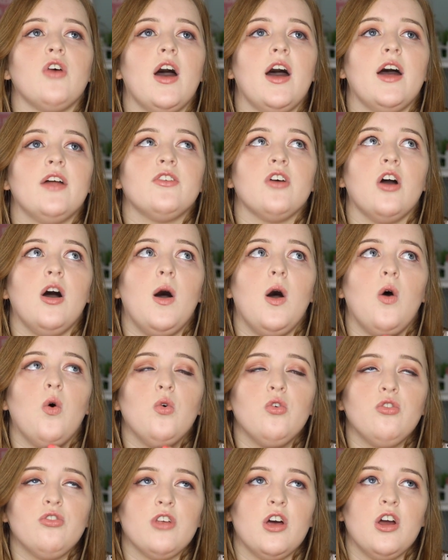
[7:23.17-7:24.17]
And
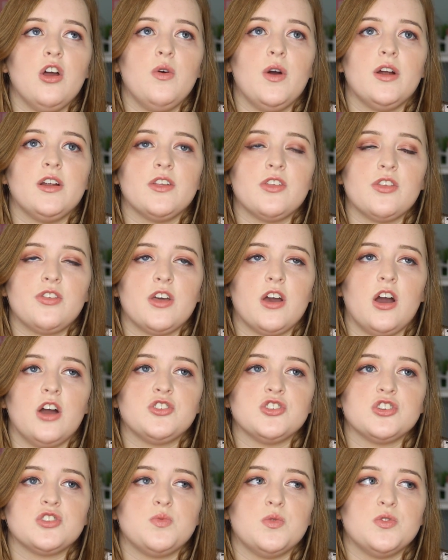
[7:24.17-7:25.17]
also another thing
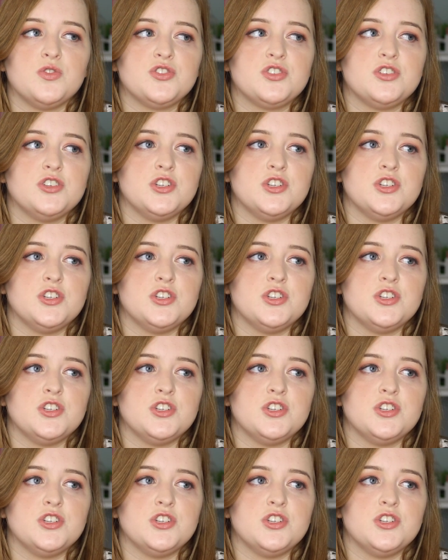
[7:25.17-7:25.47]
I just want